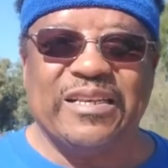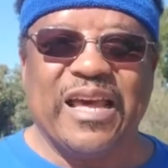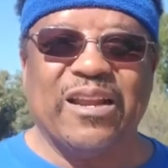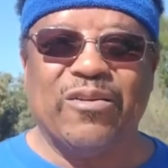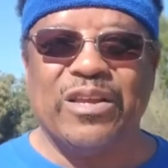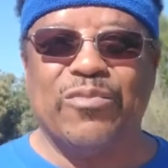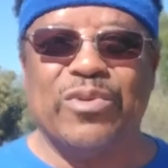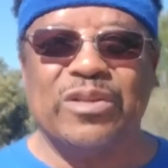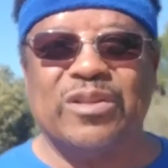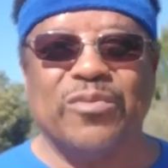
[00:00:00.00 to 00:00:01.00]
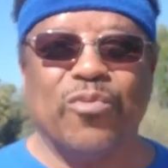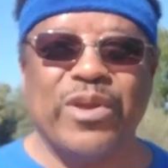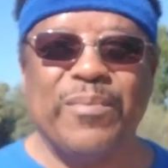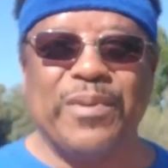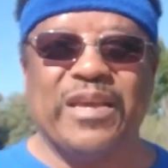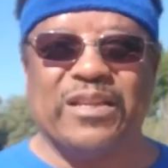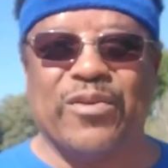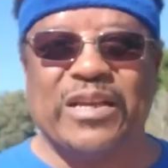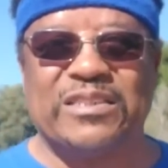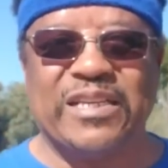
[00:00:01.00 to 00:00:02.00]
not only will we be in
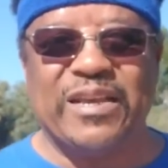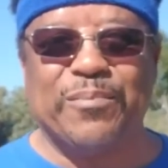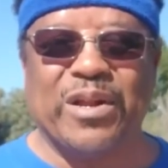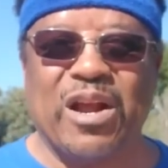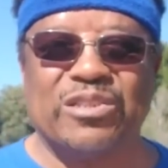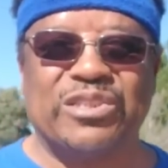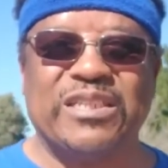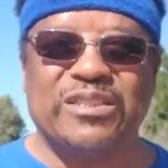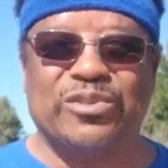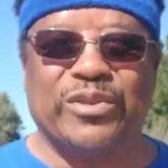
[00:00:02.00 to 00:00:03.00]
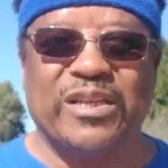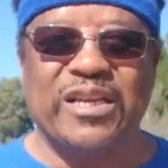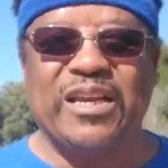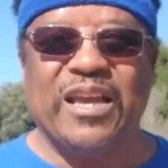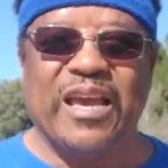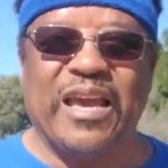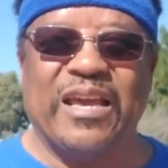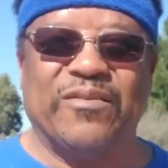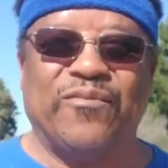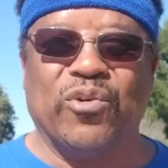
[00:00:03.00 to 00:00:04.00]
great shape, but our children
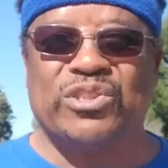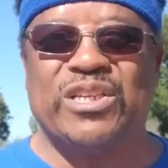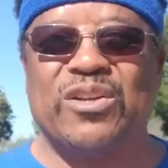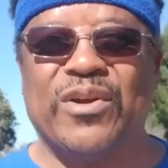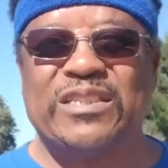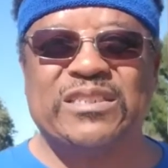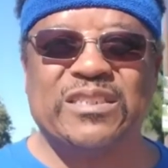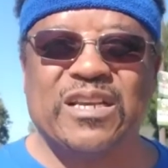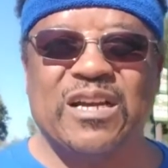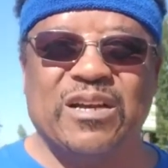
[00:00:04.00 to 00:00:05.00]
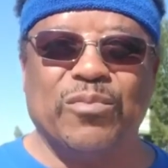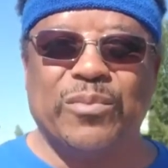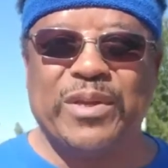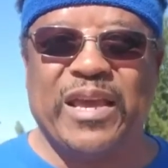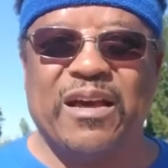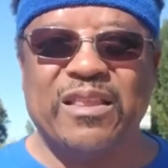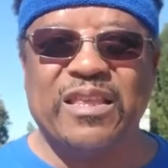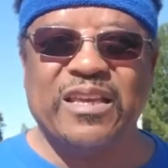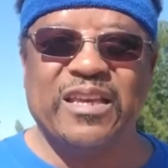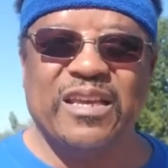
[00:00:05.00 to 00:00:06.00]
and for generations to come will be
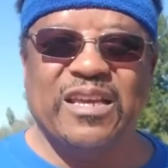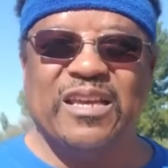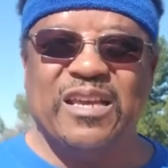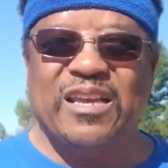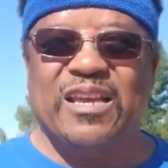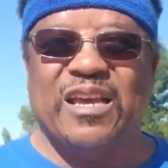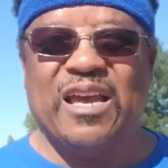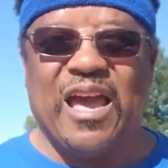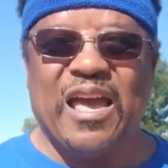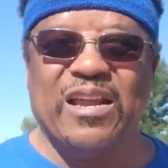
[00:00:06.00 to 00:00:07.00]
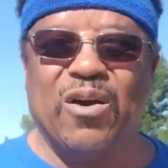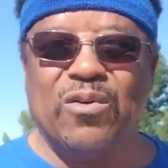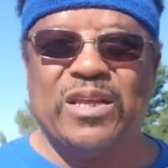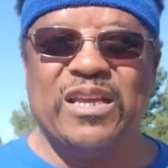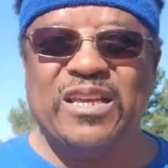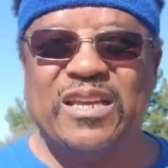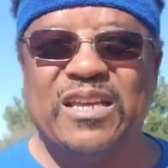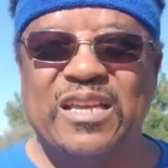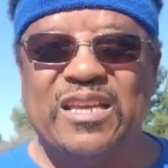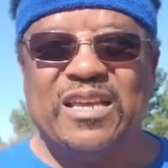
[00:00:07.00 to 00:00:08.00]
healthy and holy.
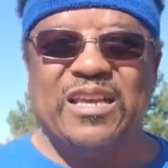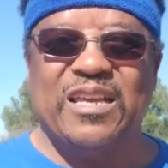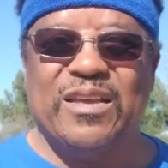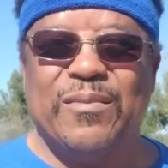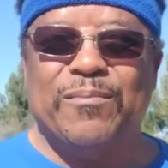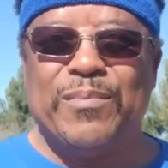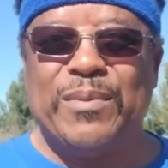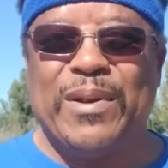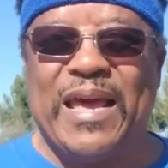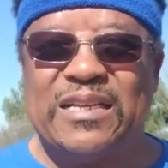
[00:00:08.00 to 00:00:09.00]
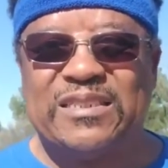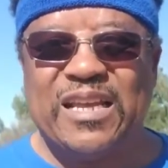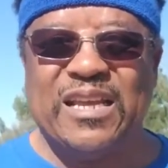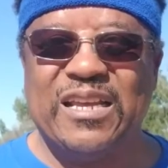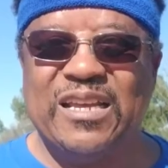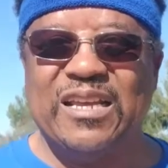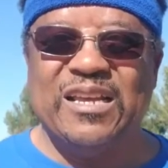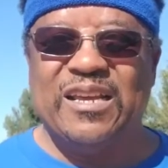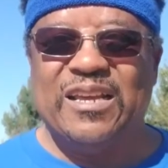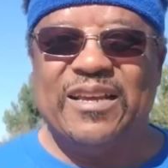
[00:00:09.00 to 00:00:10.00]
Be blessed.
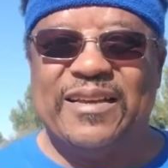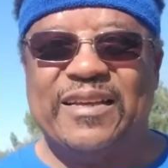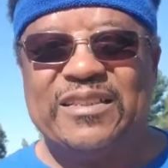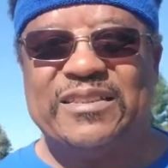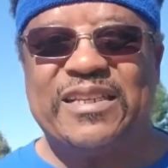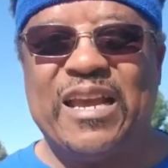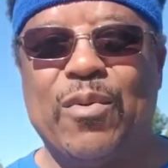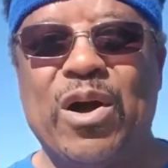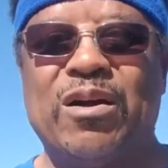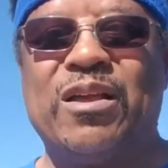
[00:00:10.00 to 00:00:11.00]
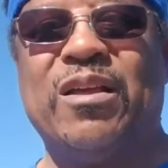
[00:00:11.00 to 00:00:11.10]
J-Walk.